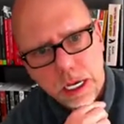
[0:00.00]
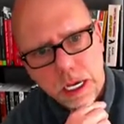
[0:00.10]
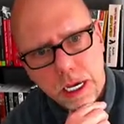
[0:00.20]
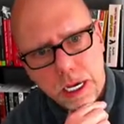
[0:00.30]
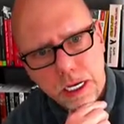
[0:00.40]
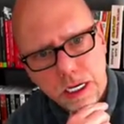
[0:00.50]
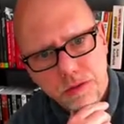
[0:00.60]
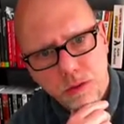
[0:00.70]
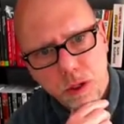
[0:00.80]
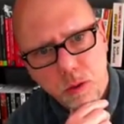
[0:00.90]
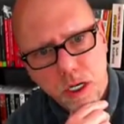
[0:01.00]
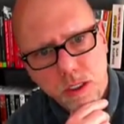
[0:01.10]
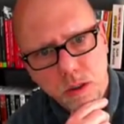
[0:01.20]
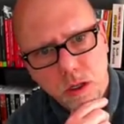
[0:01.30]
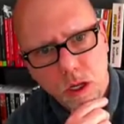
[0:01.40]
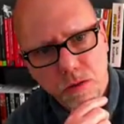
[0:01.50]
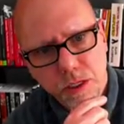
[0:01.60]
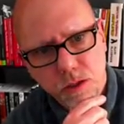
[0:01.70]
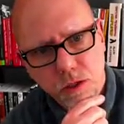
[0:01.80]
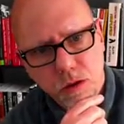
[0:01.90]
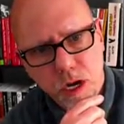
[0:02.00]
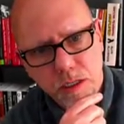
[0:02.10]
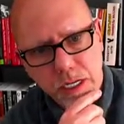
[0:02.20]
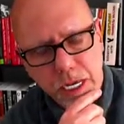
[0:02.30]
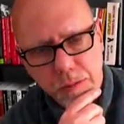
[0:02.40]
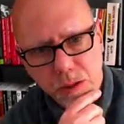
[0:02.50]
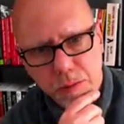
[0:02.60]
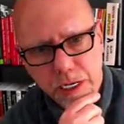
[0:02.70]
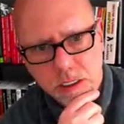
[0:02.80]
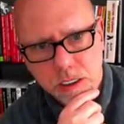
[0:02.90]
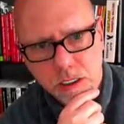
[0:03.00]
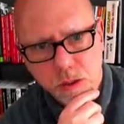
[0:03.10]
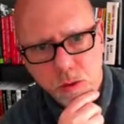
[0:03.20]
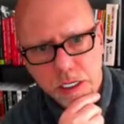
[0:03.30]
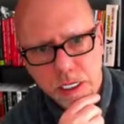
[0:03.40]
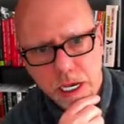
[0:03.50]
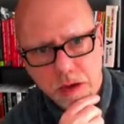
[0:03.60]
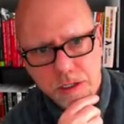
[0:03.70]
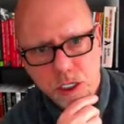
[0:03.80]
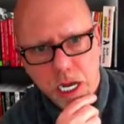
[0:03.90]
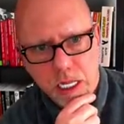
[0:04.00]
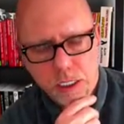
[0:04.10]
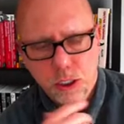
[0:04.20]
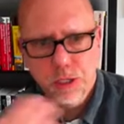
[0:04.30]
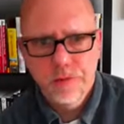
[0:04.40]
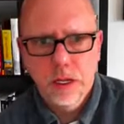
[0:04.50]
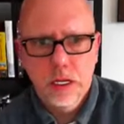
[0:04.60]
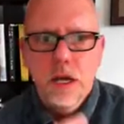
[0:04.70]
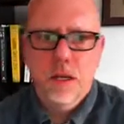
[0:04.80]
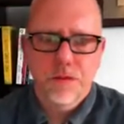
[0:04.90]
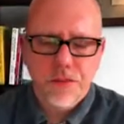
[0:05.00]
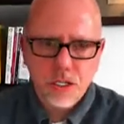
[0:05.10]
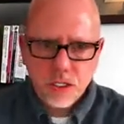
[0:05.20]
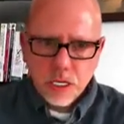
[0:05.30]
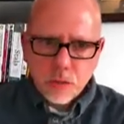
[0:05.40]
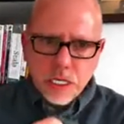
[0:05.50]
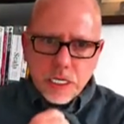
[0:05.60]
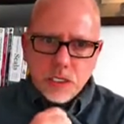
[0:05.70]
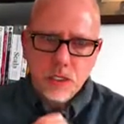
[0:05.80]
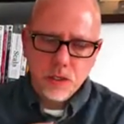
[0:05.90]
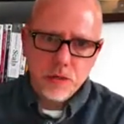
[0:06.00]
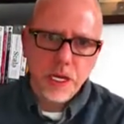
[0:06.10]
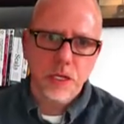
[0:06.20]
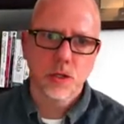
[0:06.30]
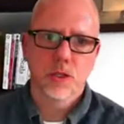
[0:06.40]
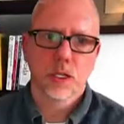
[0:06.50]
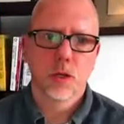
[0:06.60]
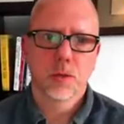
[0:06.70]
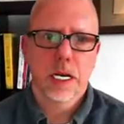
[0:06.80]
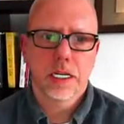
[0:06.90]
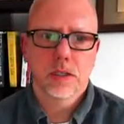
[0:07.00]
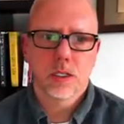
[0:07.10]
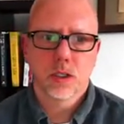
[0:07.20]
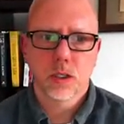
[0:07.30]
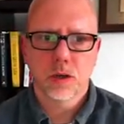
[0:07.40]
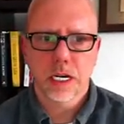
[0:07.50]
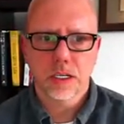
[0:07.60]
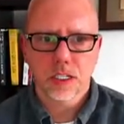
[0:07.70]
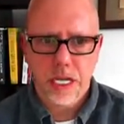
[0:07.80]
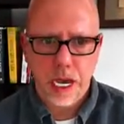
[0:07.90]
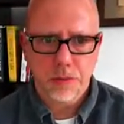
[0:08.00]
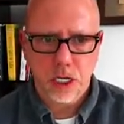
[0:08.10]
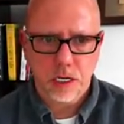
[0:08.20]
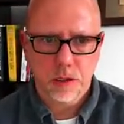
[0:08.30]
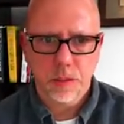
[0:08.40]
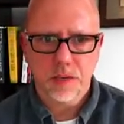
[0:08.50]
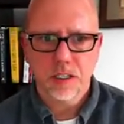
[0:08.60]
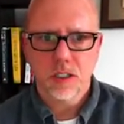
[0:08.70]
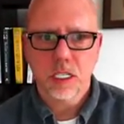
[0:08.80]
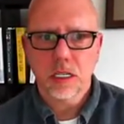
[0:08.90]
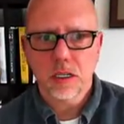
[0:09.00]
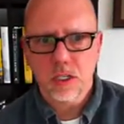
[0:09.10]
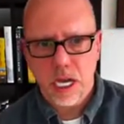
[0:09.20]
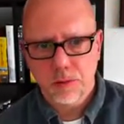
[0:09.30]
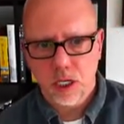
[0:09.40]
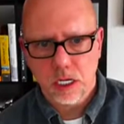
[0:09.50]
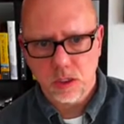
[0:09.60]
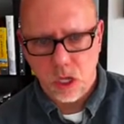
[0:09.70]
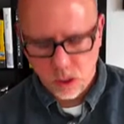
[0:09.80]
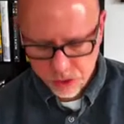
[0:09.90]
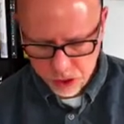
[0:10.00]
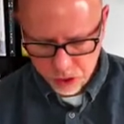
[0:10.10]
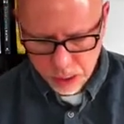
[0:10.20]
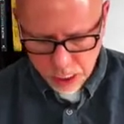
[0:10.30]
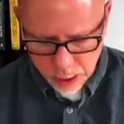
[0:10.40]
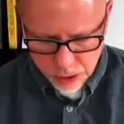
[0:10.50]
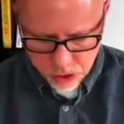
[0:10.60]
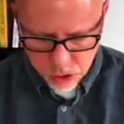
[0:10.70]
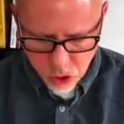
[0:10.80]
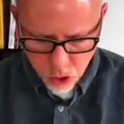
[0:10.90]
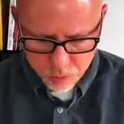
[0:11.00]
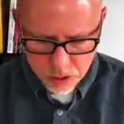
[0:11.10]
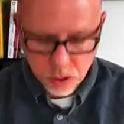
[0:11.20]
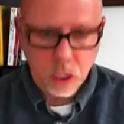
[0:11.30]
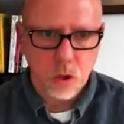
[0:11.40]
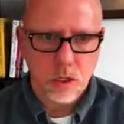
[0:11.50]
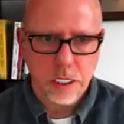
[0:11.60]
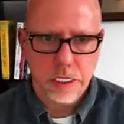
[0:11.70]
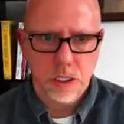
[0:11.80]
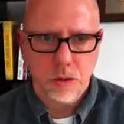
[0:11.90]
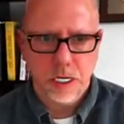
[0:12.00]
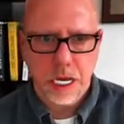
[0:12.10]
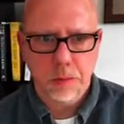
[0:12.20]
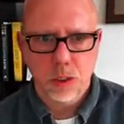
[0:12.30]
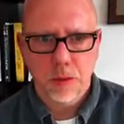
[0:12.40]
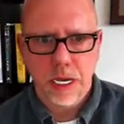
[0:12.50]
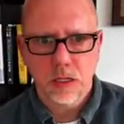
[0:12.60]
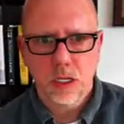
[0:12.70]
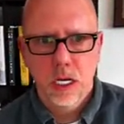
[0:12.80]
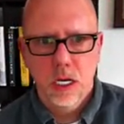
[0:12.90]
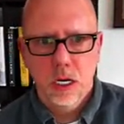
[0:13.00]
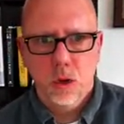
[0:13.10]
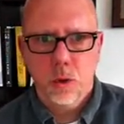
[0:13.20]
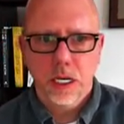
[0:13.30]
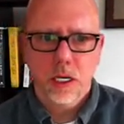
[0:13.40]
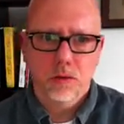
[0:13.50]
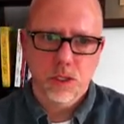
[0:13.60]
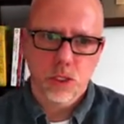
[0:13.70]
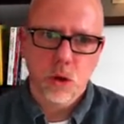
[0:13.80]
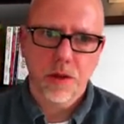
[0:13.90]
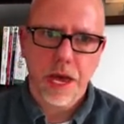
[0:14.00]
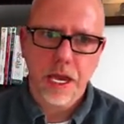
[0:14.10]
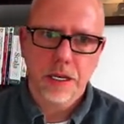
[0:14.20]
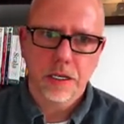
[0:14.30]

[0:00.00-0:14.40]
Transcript: And if we want to clone this across namespaces, we have a challenge. The first thing we need to do then using Kubernetes is to create a snapshot of the PVC. The snapshot is also scoped locally to a namespace. We could restore that